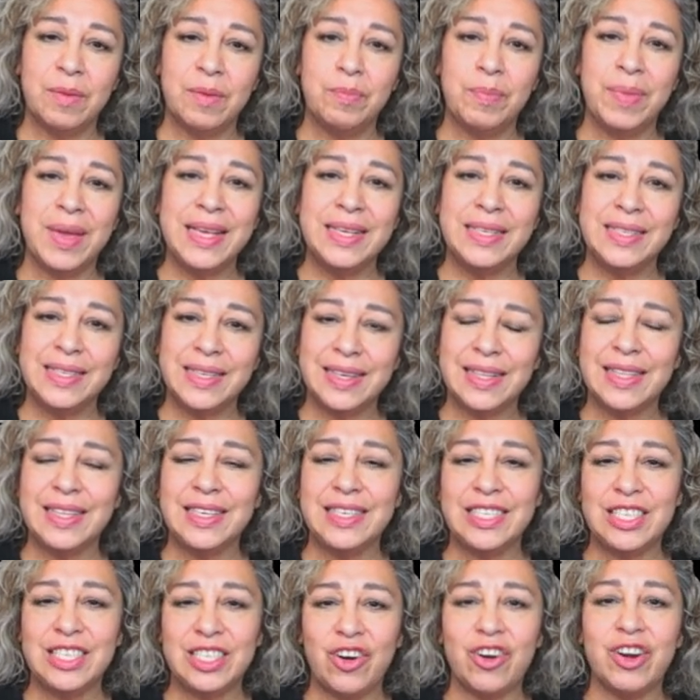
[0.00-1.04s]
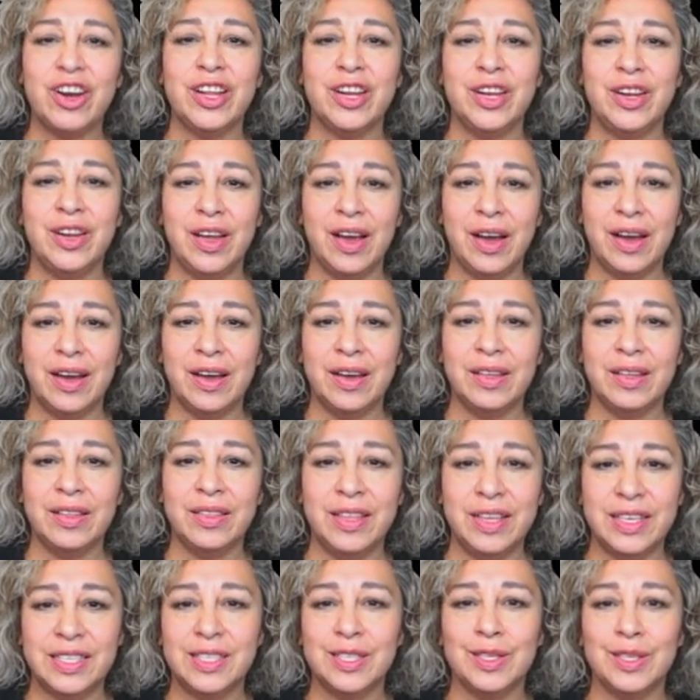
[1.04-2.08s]
basically started
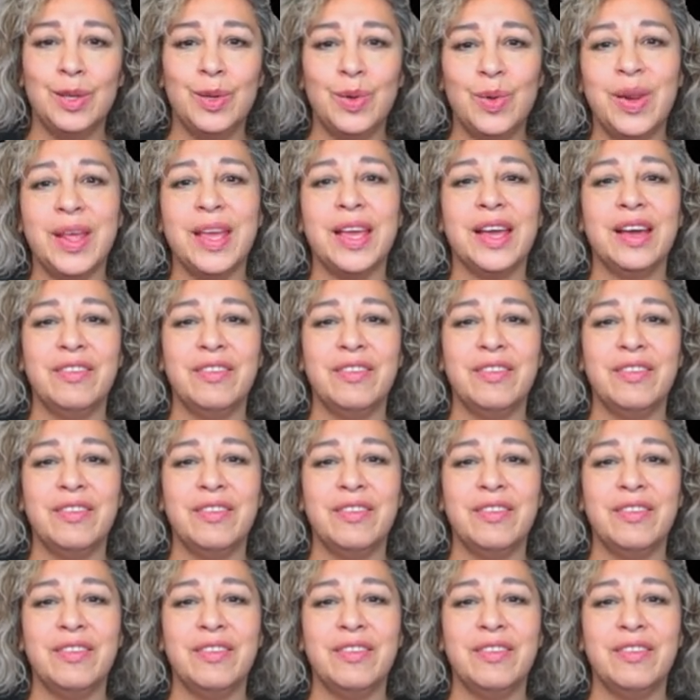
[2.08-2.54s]
this looting